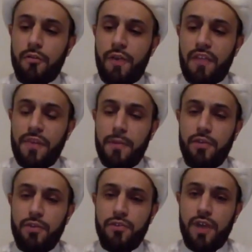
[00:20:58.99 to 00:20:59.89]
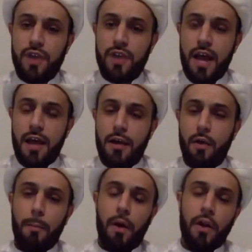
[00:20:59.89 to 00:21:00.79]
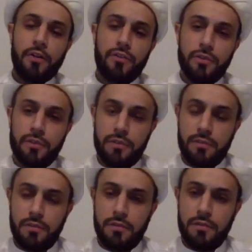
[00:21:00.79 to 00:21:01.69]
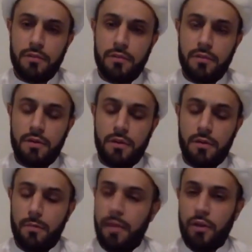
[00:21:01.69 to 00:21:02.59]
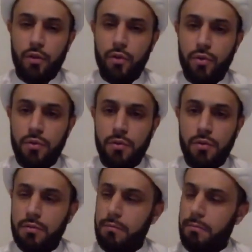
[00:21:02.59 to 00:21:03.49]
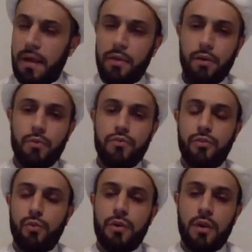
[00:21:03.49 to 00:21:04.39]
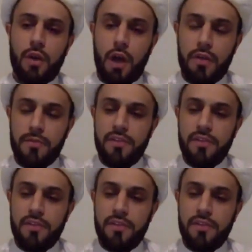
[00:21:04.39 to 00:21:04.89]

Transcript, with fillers: Fatima Zahra martyred. By who? By those who call